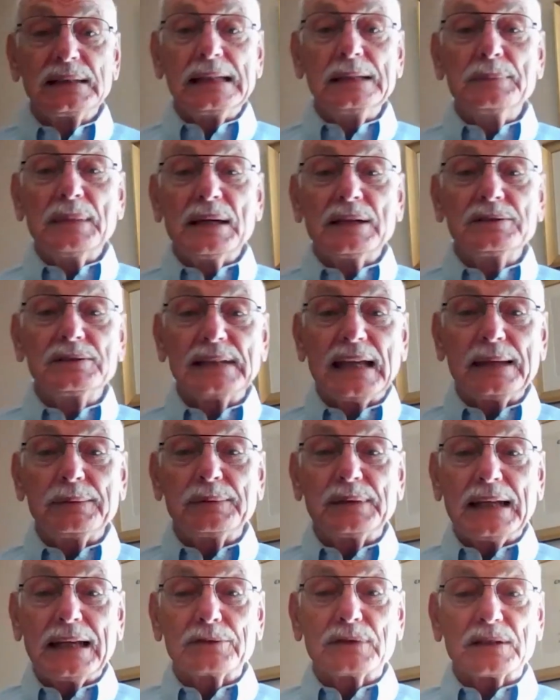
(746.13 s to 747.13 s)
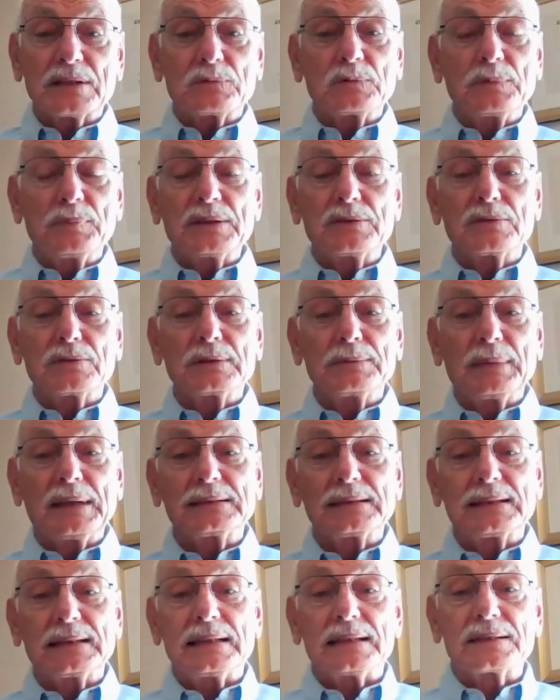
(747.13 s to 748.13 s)
Email your name and address. We'll put you on the
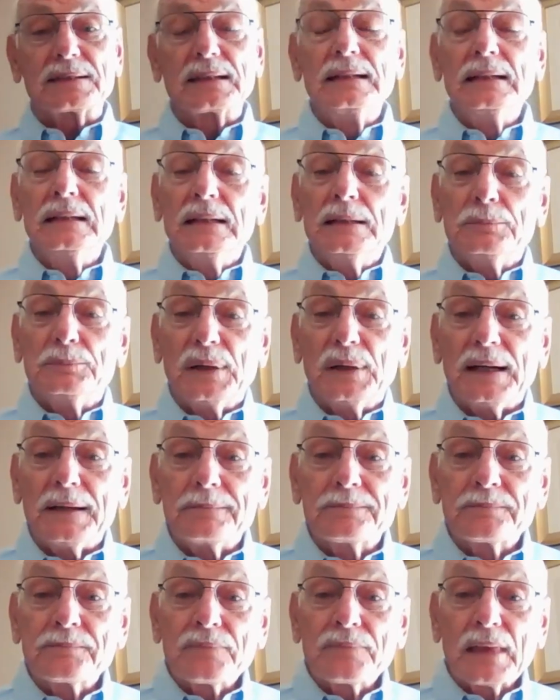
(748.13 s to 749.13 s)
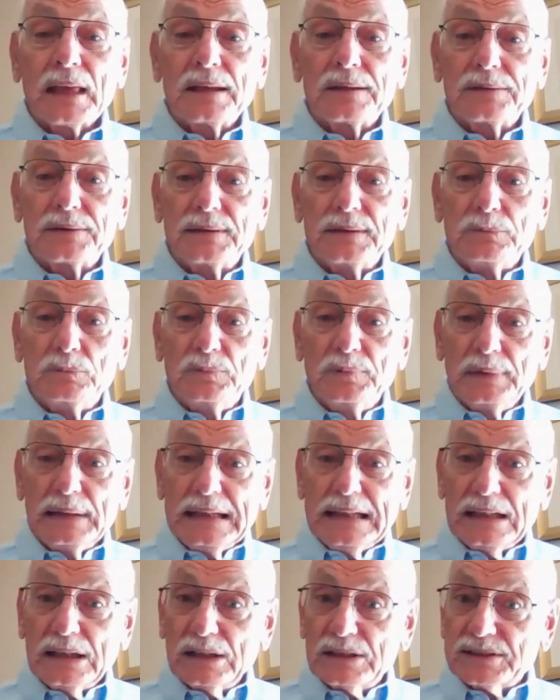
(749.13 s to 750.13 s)
mailing list. But
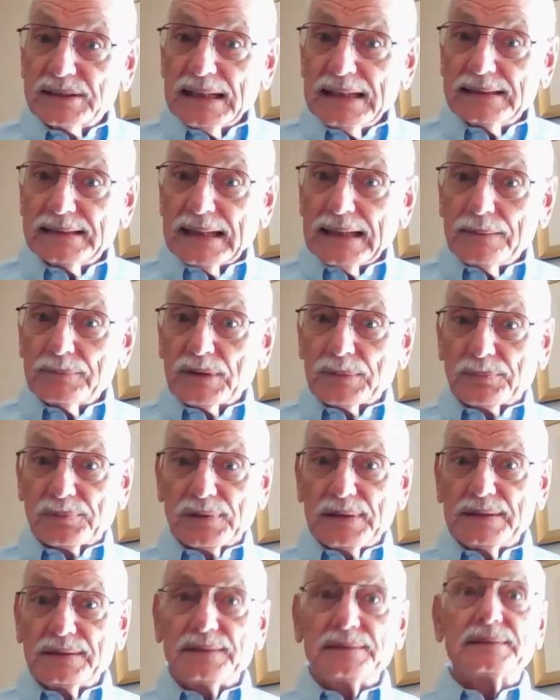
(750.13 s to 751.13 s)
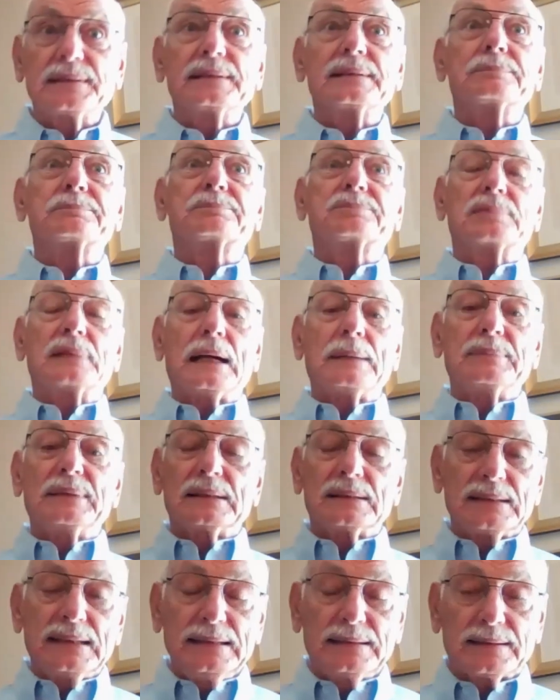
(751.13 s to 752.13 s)
we send them to prisons in probably
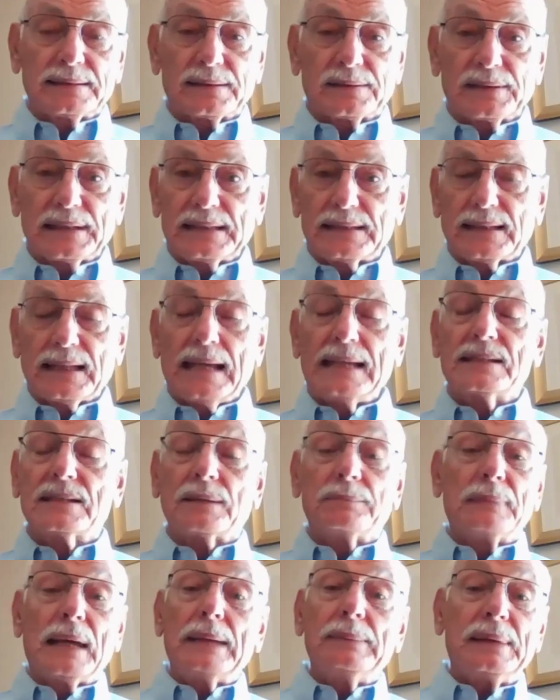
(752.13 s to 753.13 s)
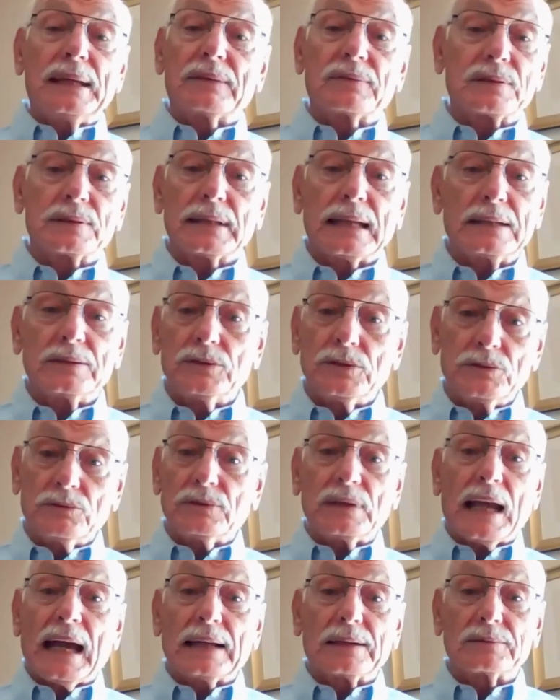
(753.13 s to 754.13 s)
at least 30 states and maybe every state in the
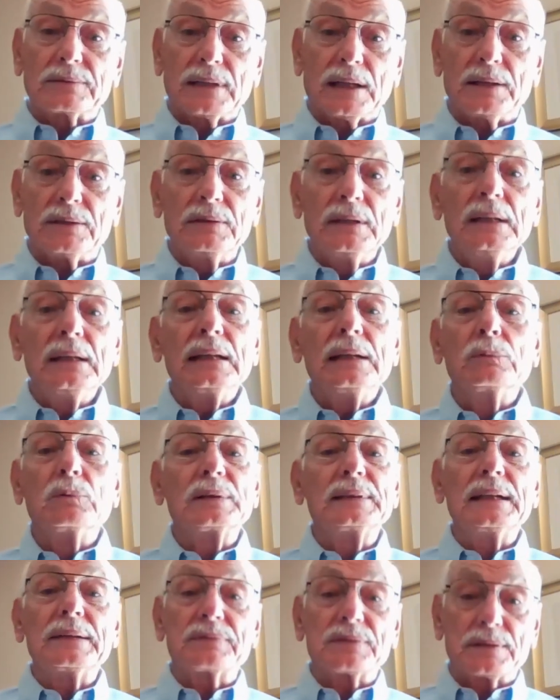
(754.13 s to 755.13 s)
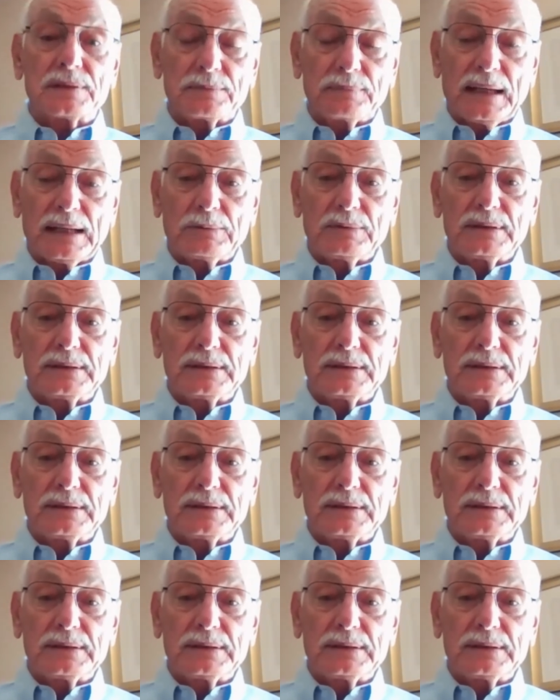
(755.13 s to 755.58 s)
union. I don't know. And what difference does it make?